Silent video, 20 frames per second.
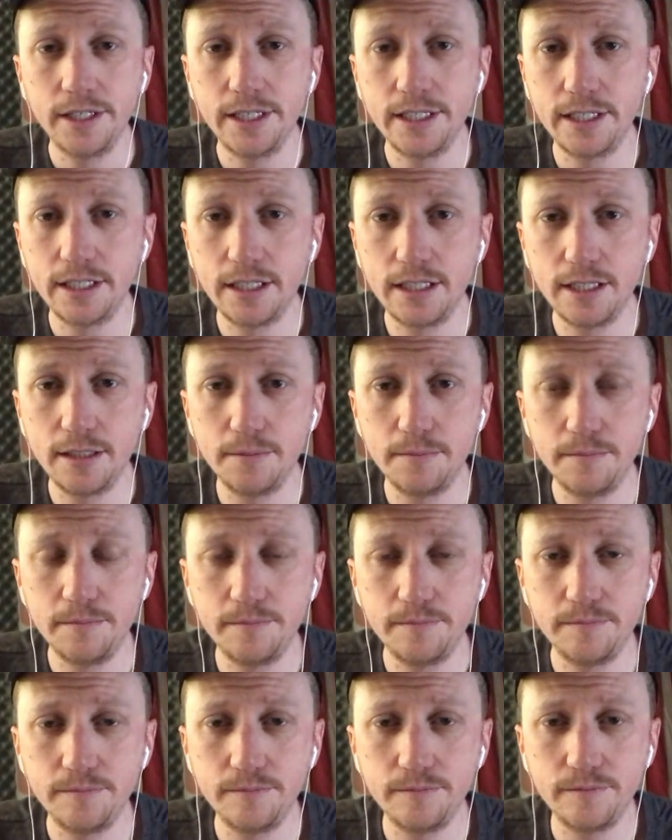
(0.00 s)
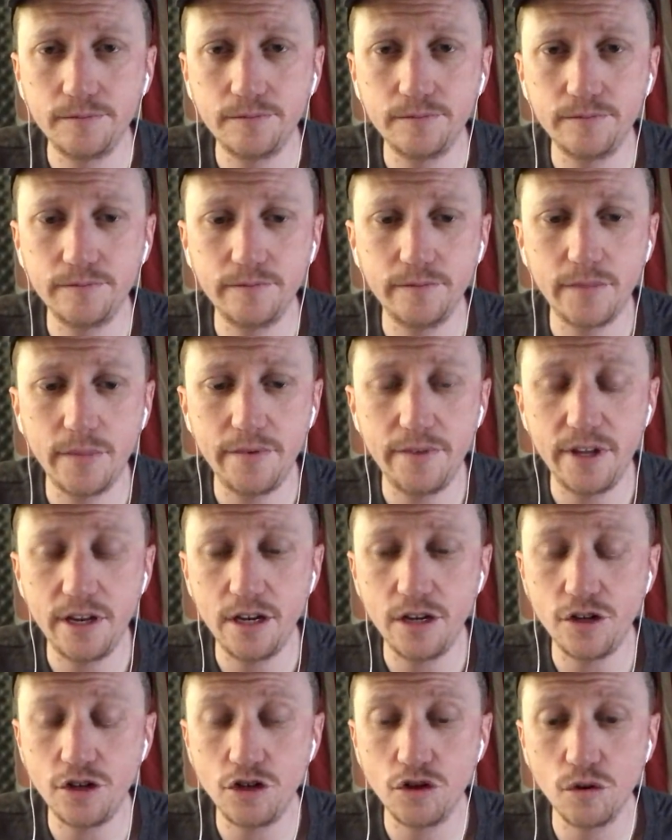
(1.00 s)
Um, and then
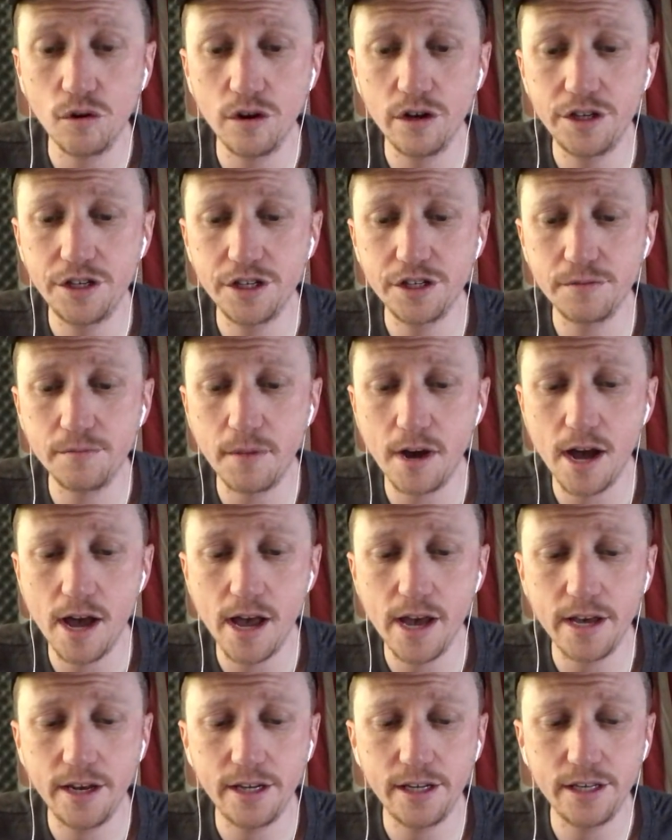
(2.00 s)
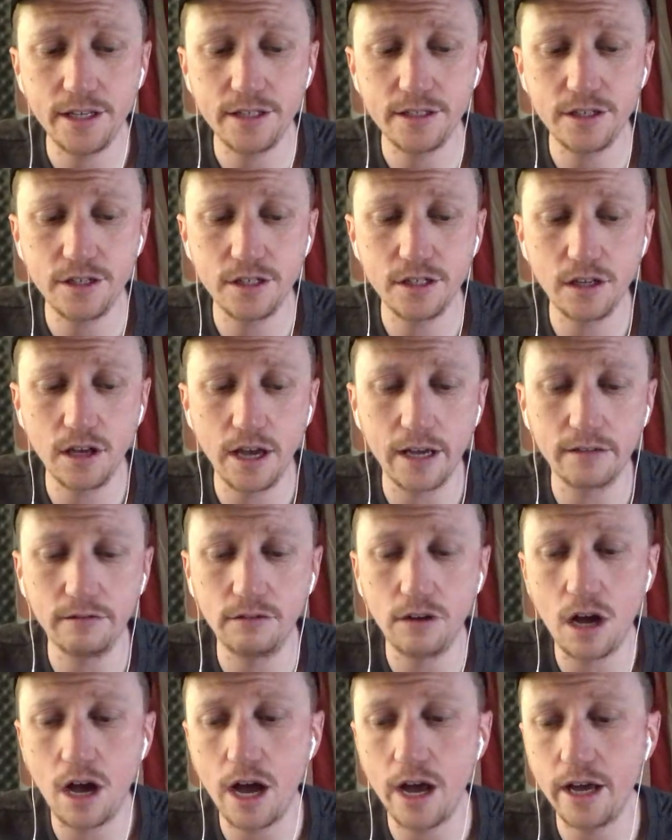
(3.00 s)
in George's mind, he's just like,
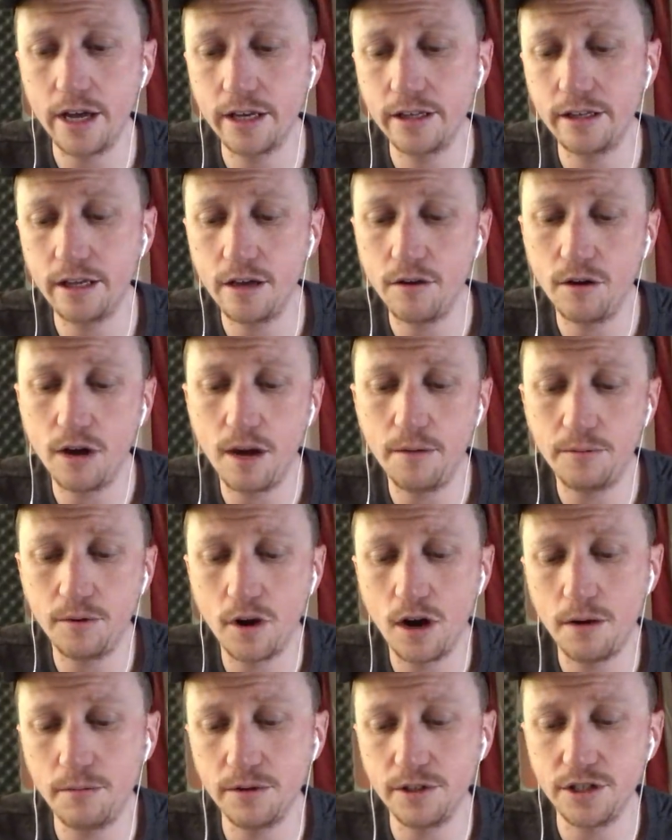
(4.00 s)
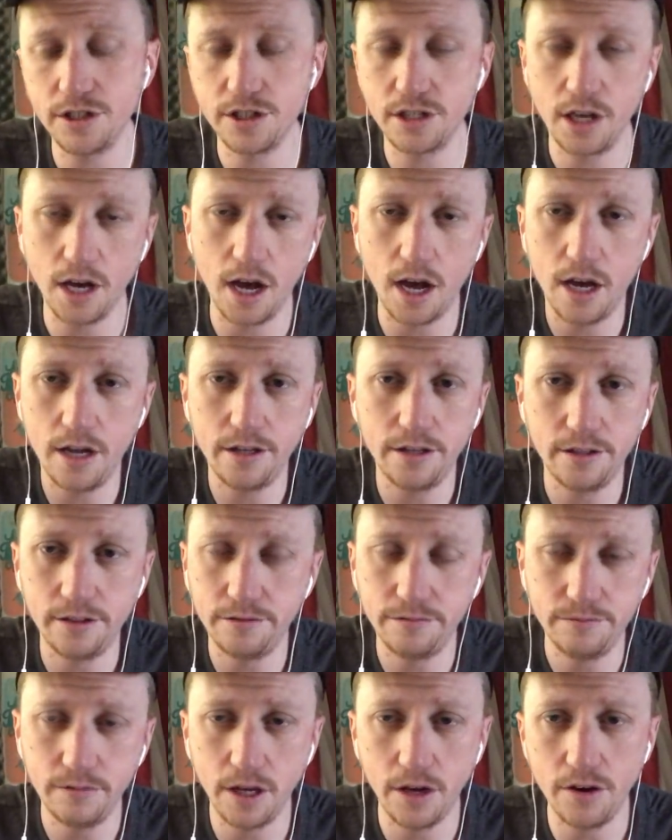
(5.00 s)
like, you know, I probably just got
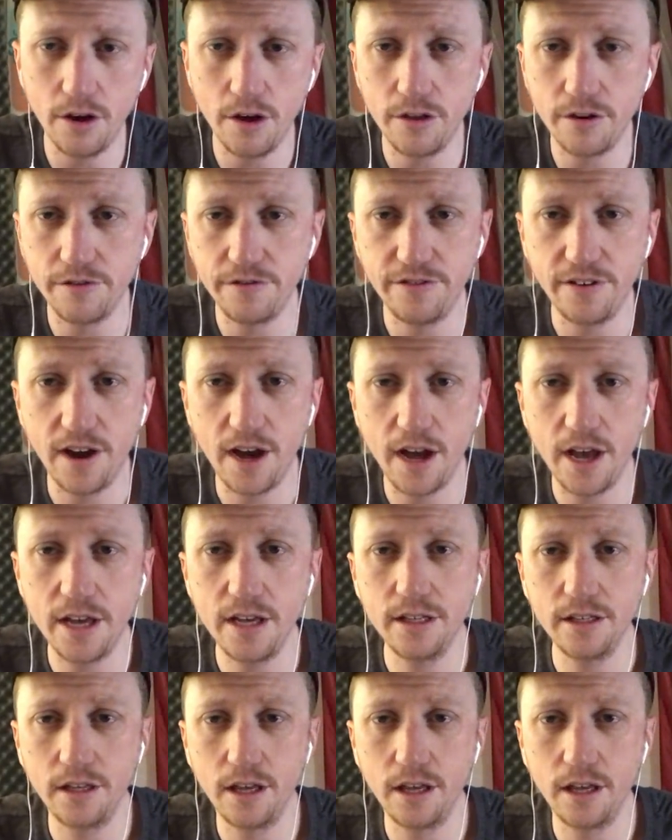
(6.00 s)
another fight.